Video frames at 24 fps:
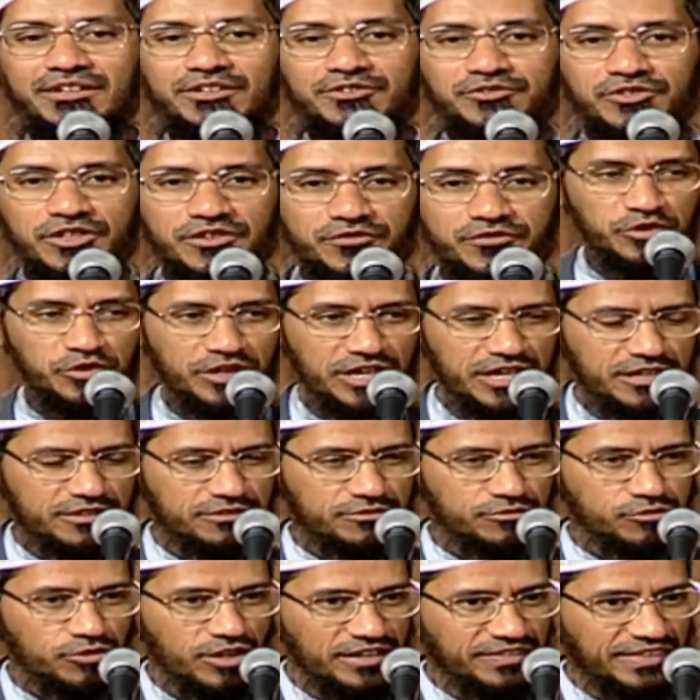So
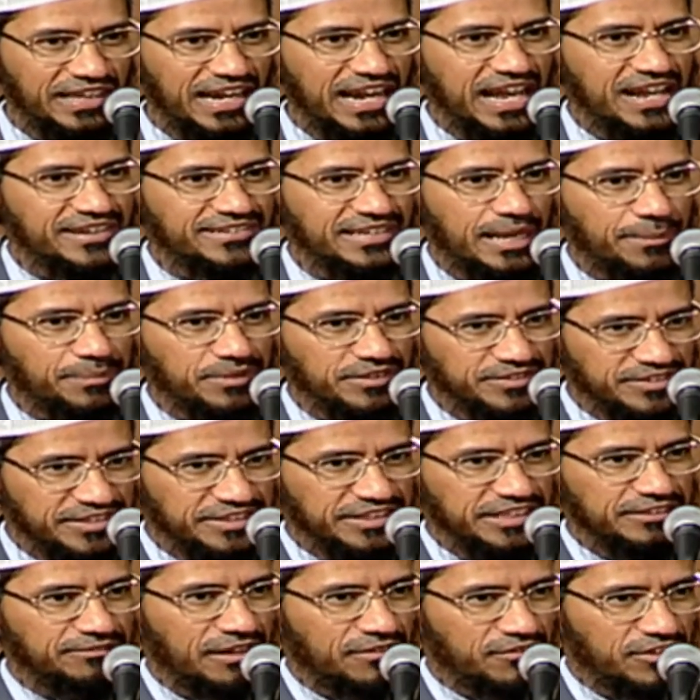read Surah Talaq chapter
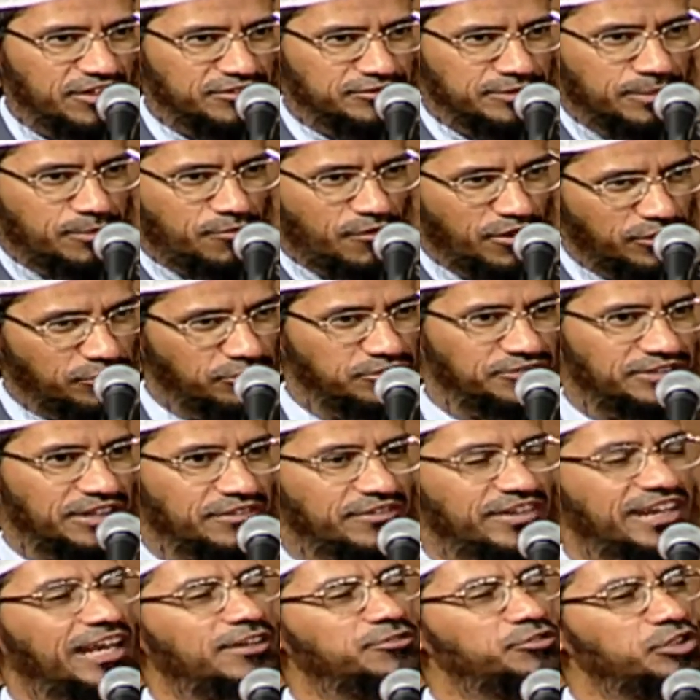65 verse number 1 to
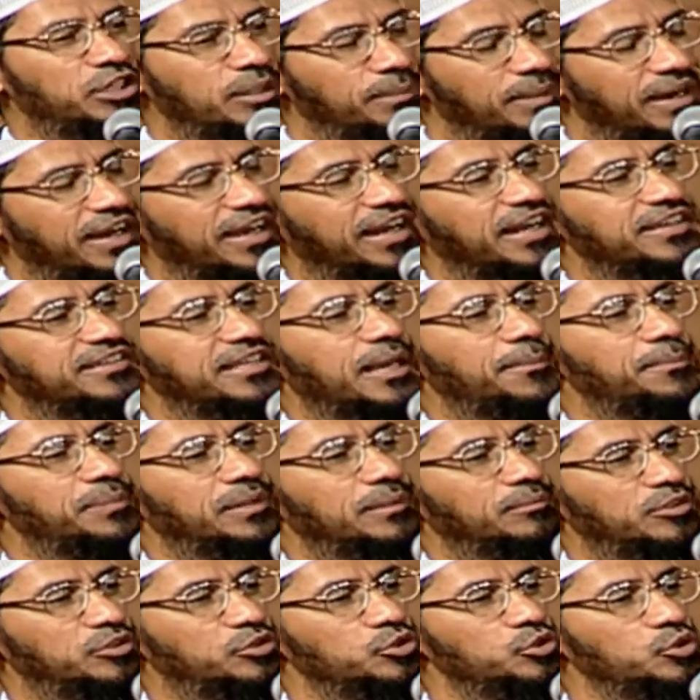7 and Surah Baqarah chapter
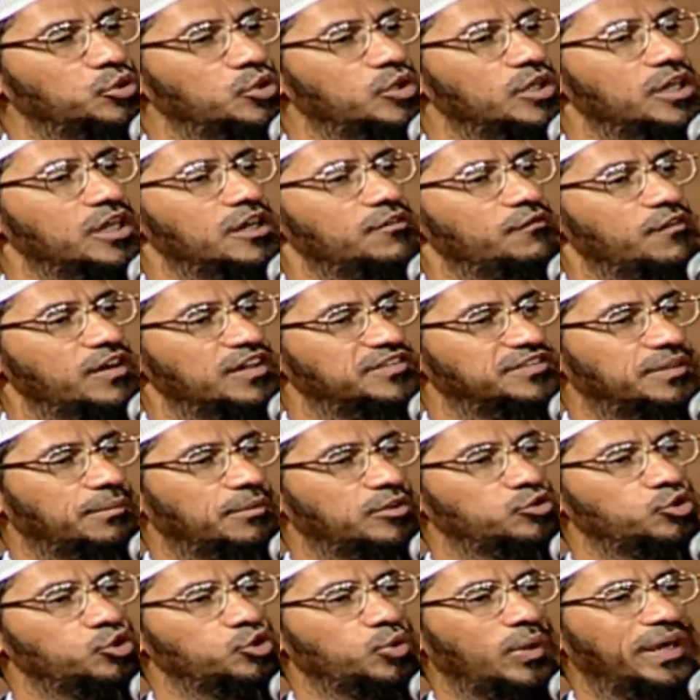number 2 verse number
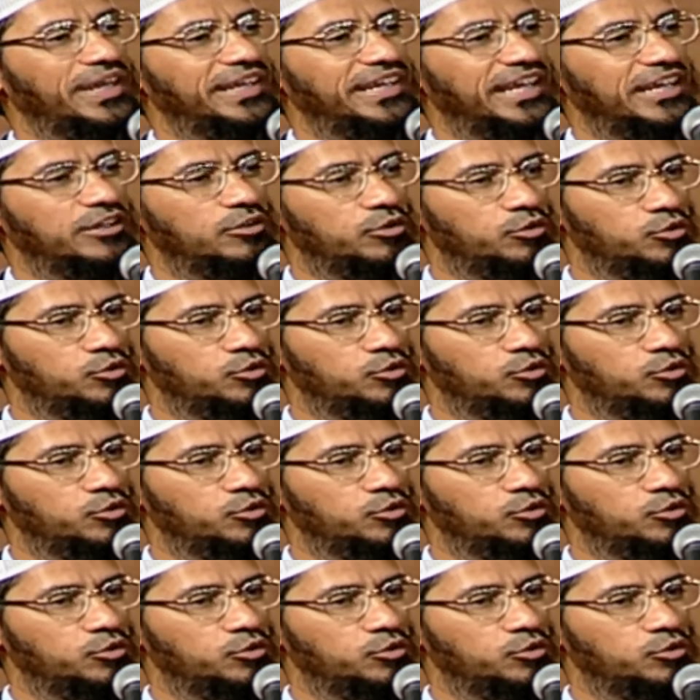228 to